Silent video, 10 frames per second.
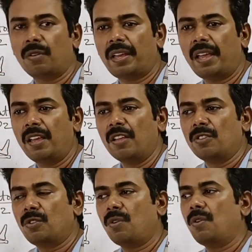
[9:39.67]
Okay,
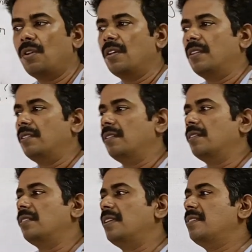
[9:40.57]
so
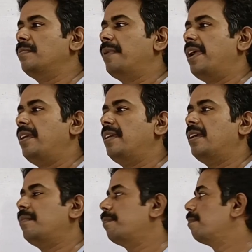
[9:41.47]
this brain
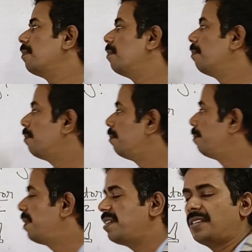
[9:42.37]
dead
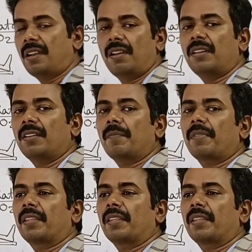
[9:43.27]
patient,